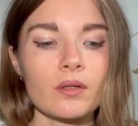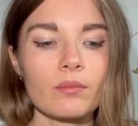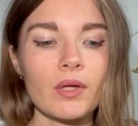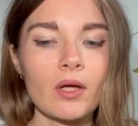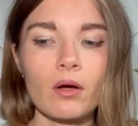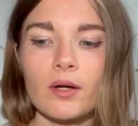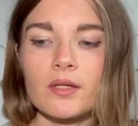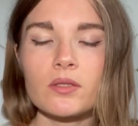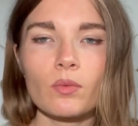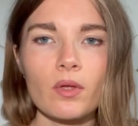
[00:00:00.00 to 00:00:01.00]
being
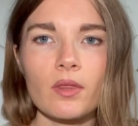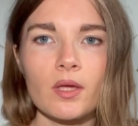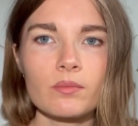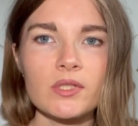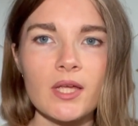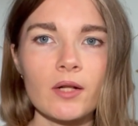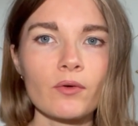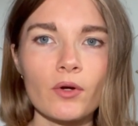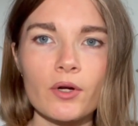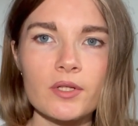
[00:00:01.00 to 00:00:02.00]
honest with himself
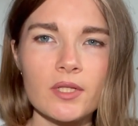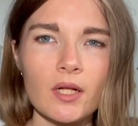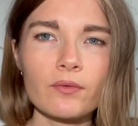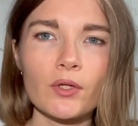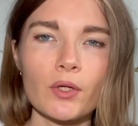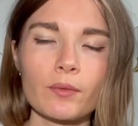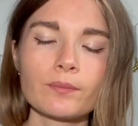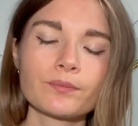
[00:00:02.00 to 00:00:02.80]
or herself, you know.